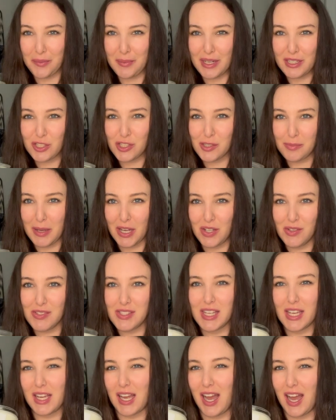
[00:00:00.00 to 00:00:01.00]
much smells
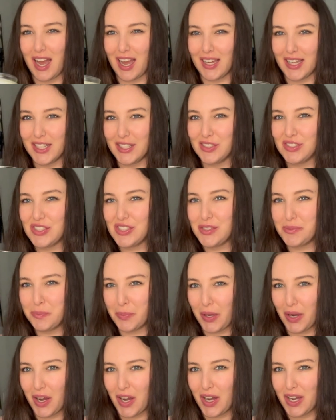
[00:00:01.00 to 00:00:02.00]
like a high-end
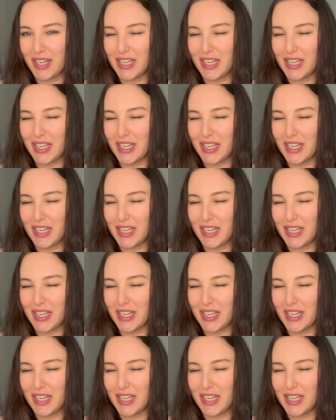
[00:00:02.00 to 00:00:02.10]
spa.